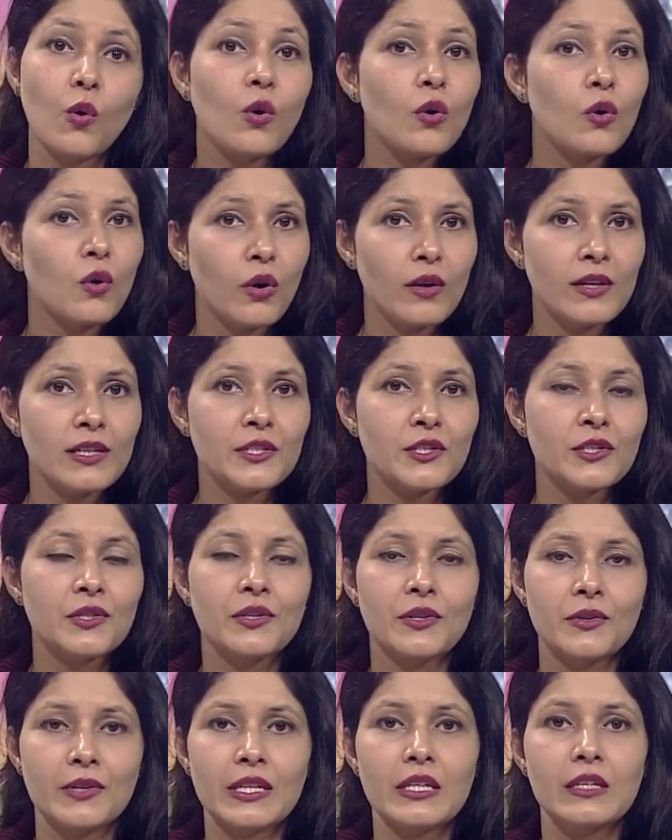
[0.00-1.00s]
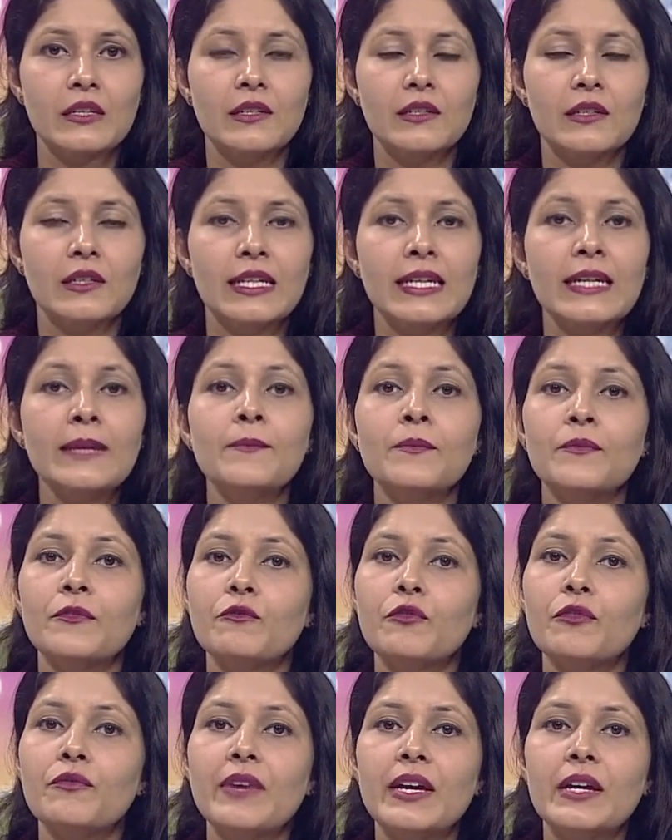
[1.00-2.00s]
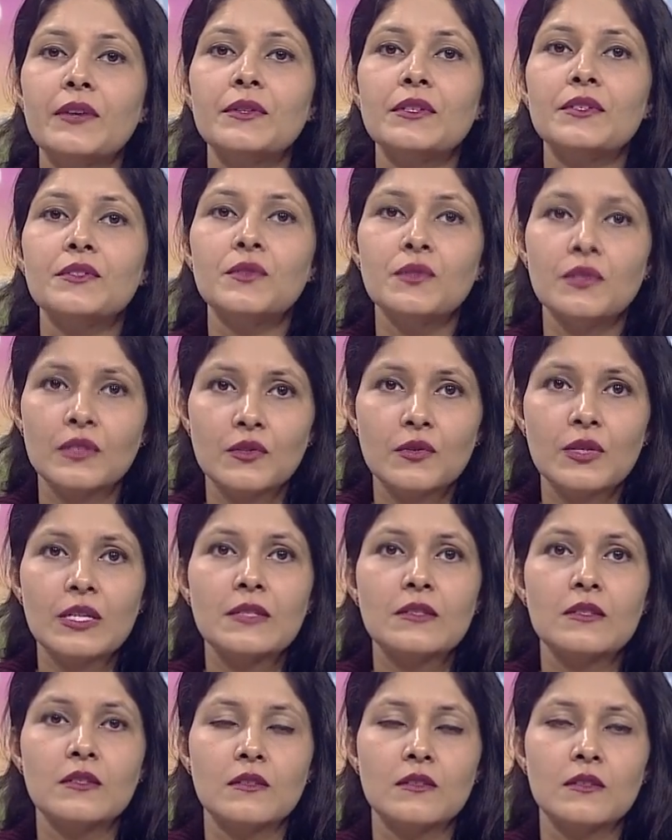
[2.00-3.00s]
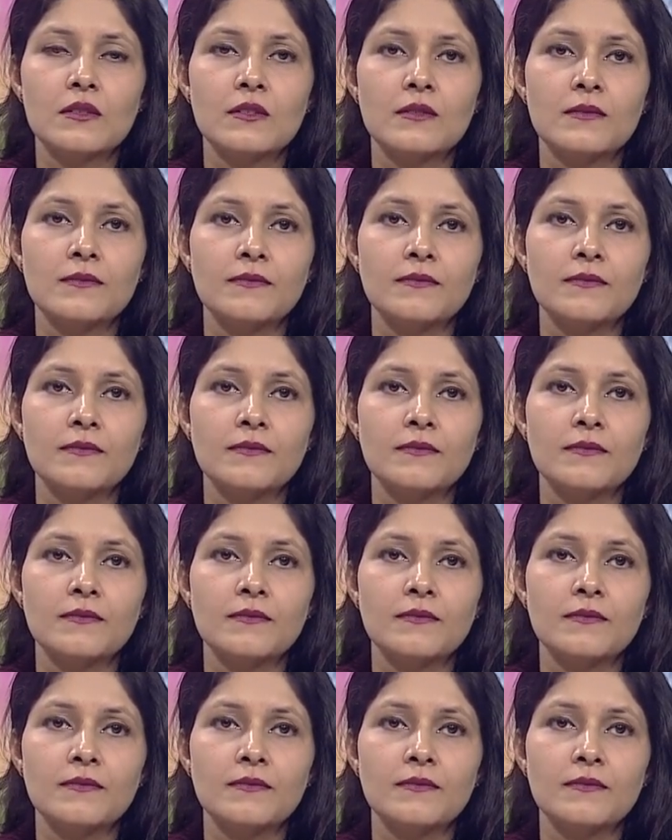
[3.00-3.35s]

or college regularly for various reasons.